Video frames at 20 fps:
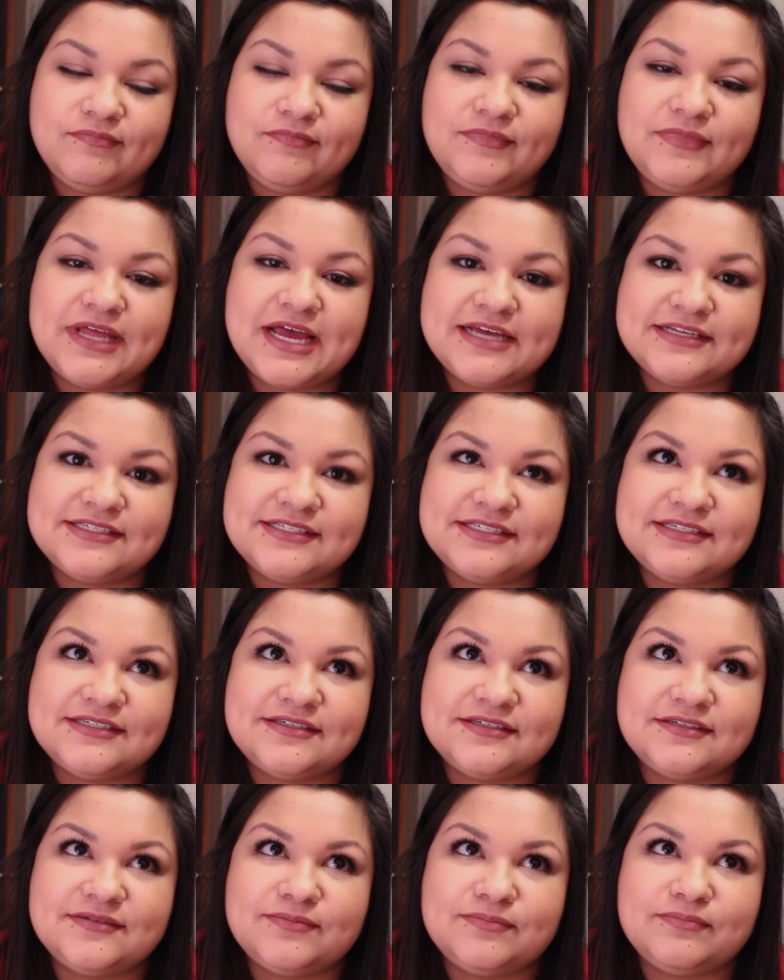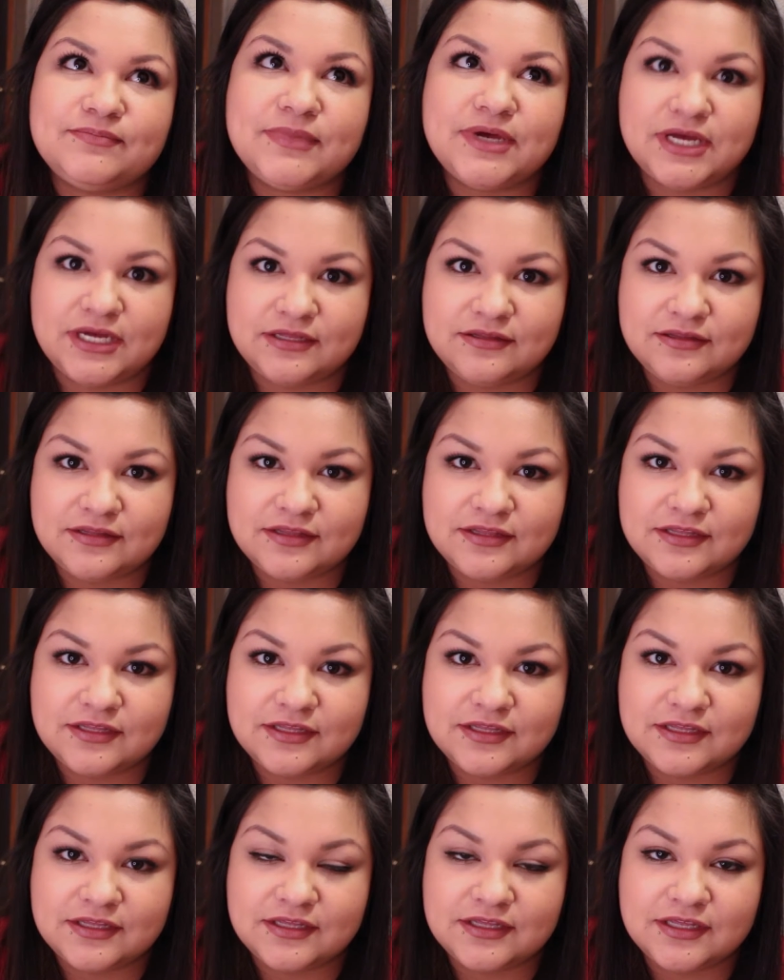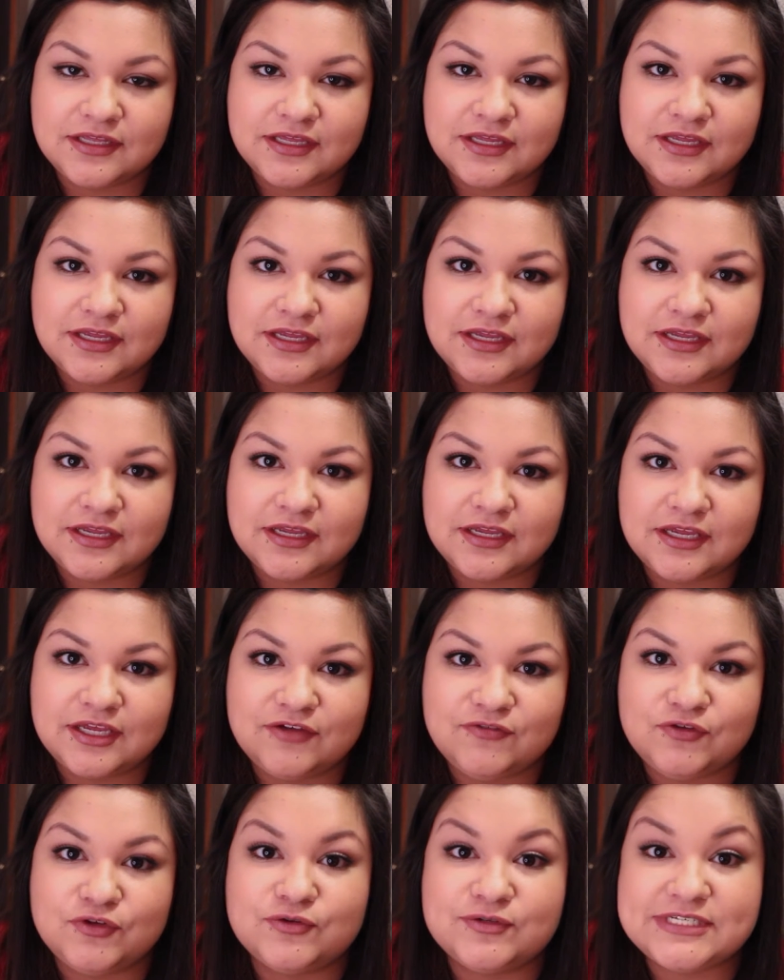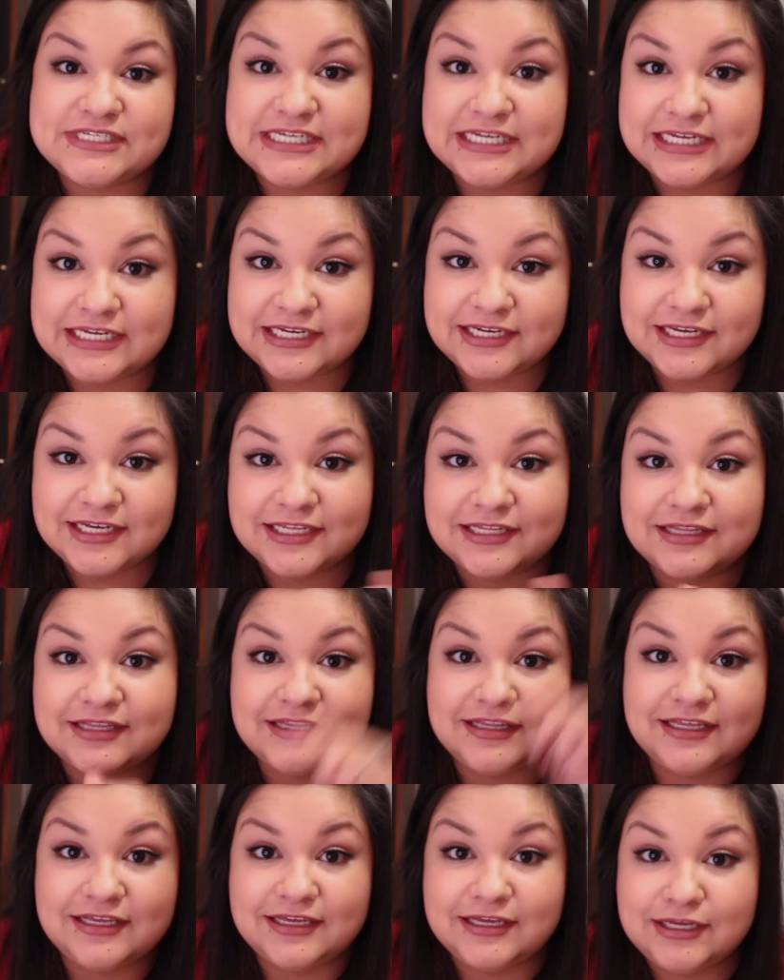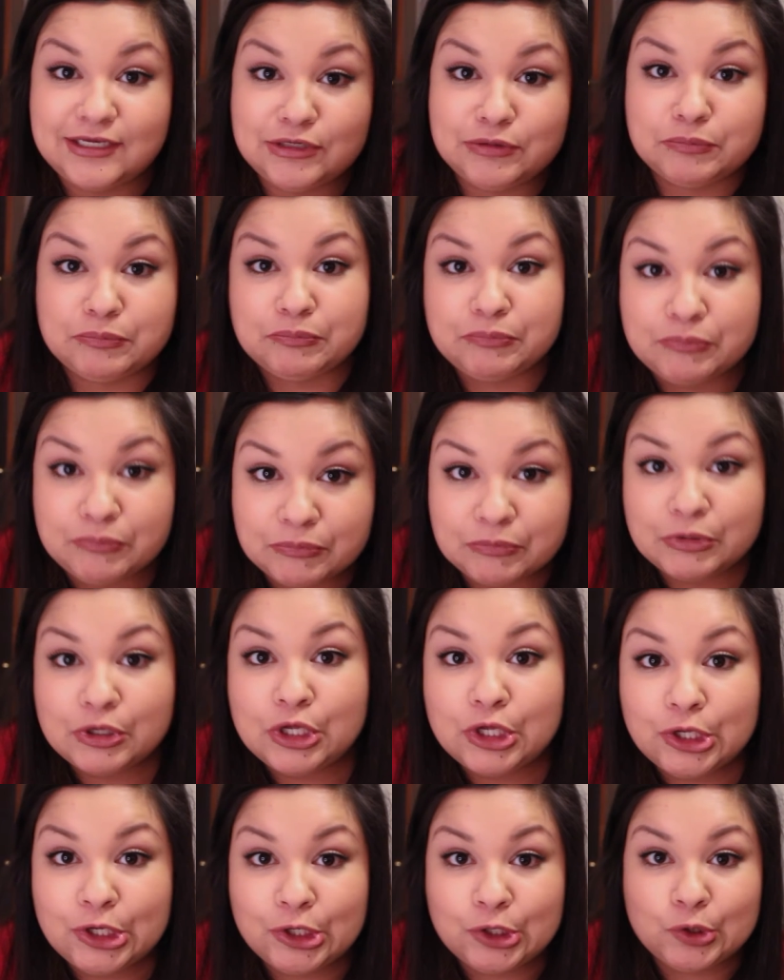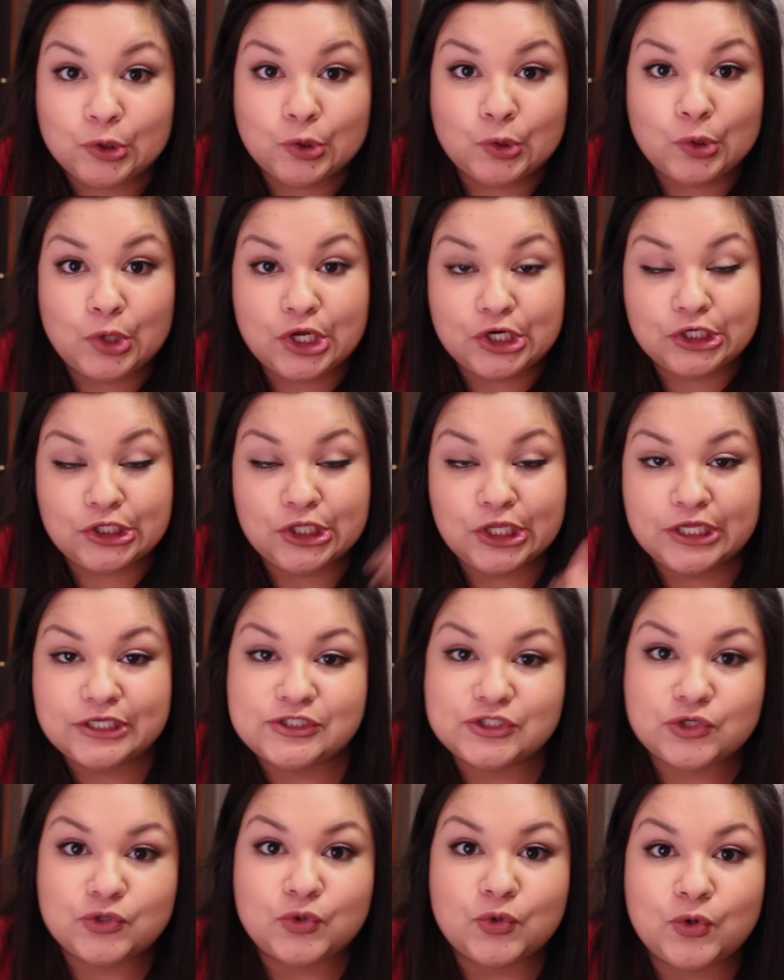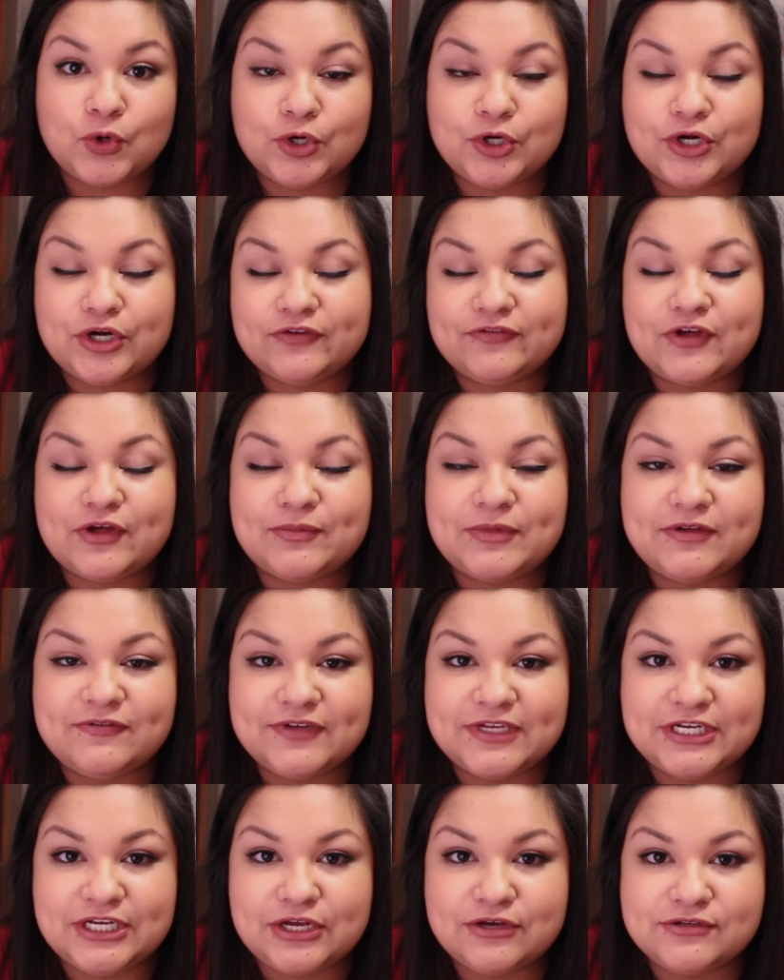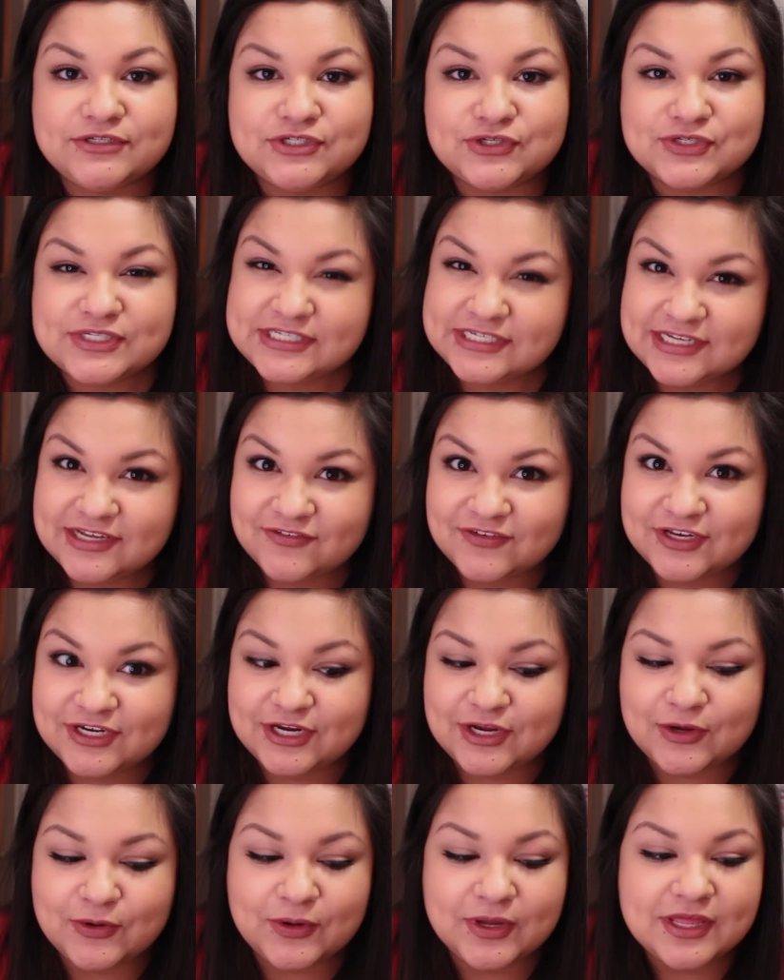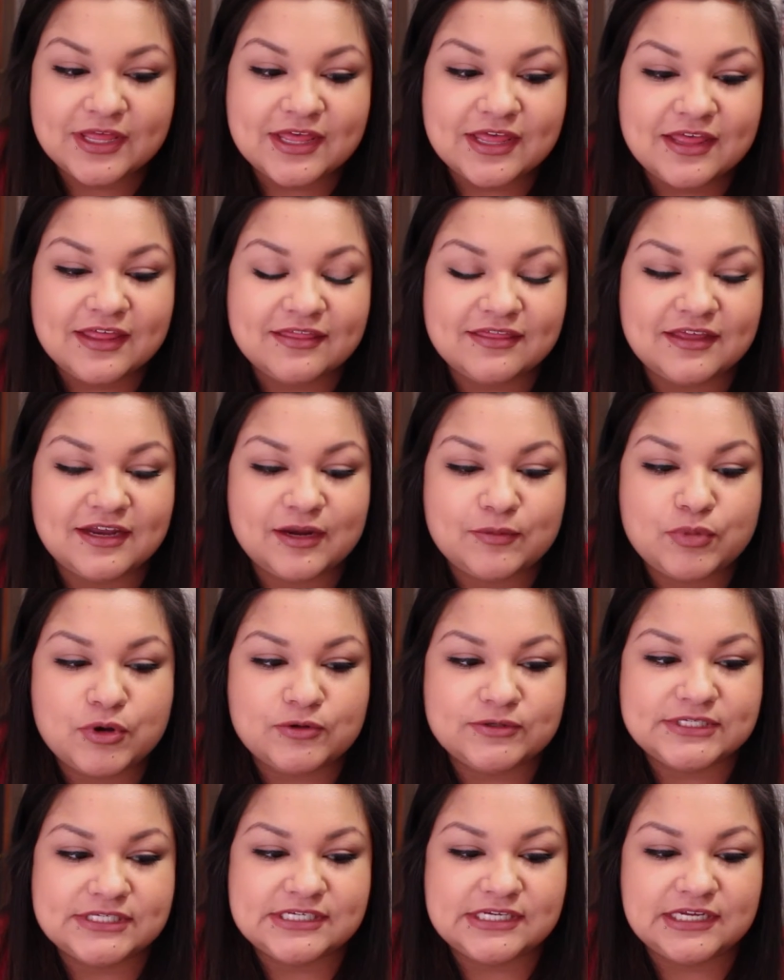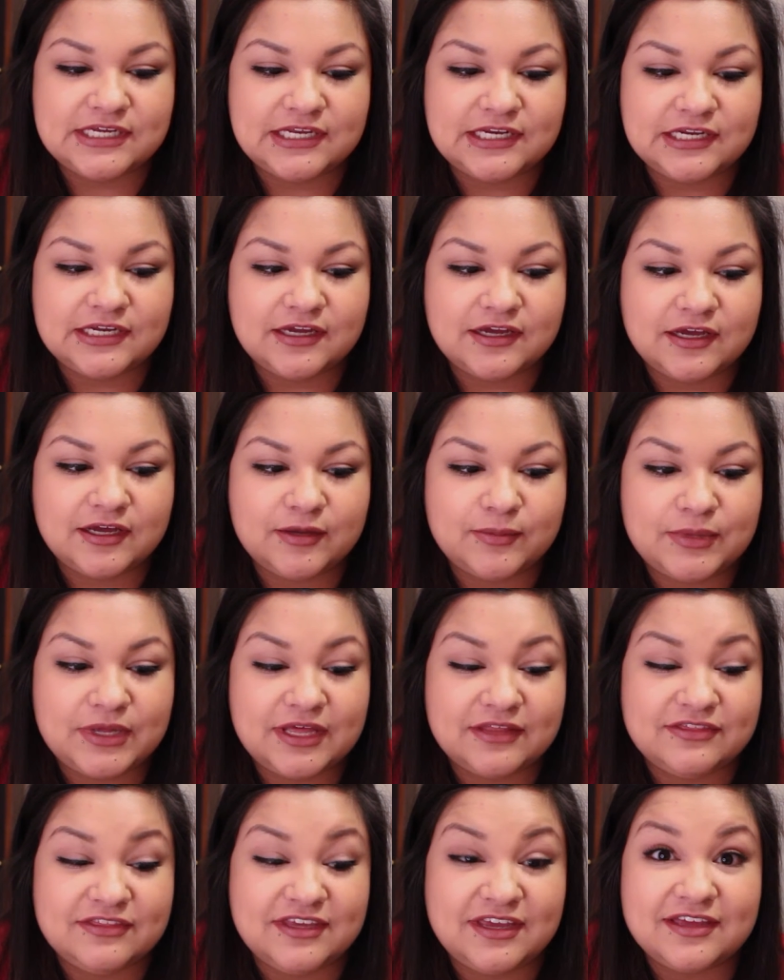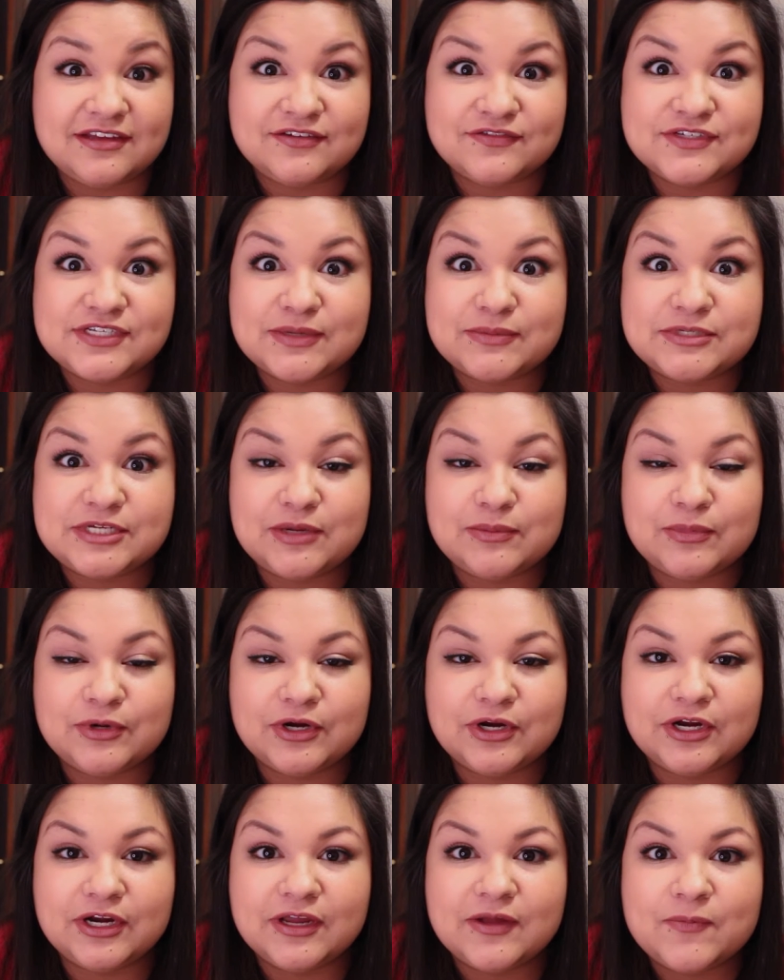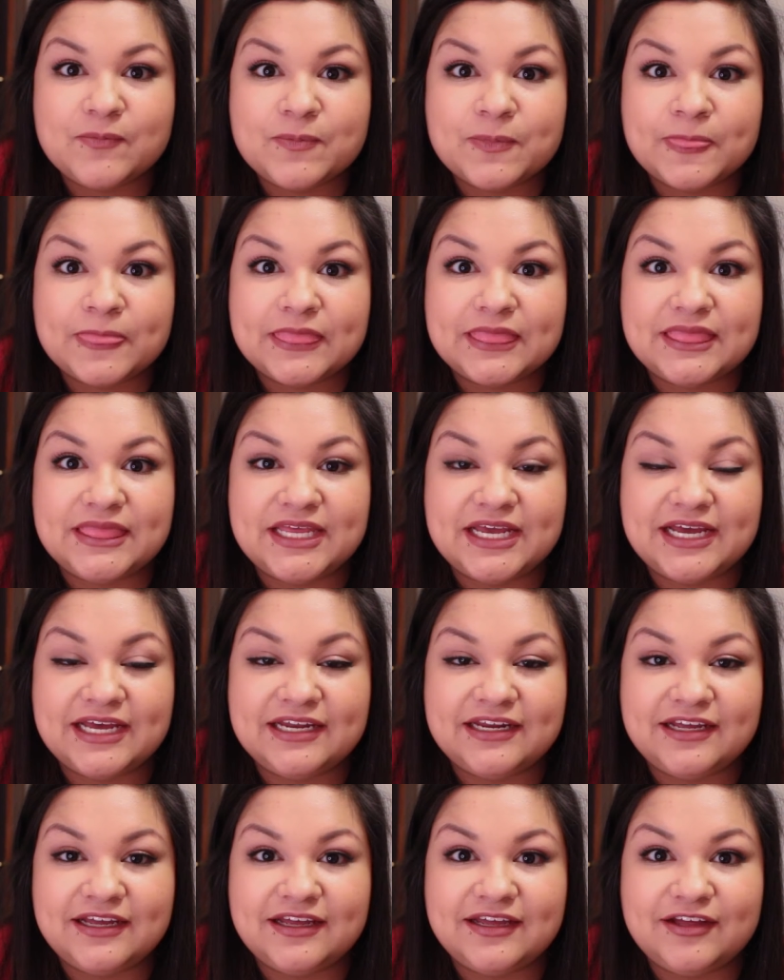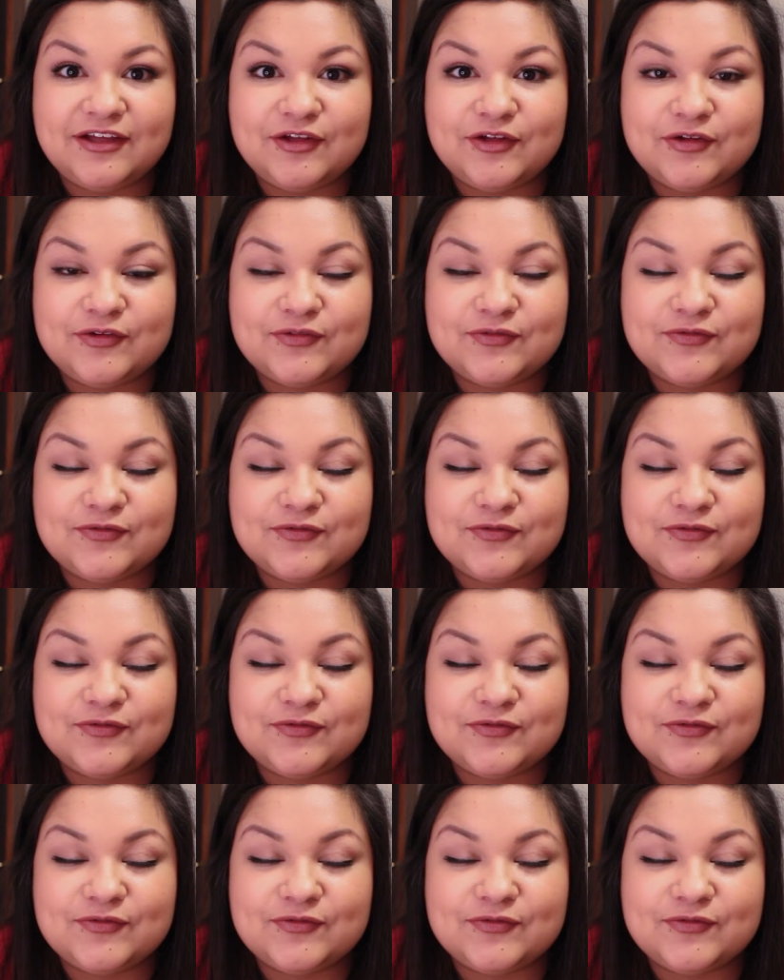Last month, if you see in the chronological order of all my videos, you'll see a video that I posted at the end of September that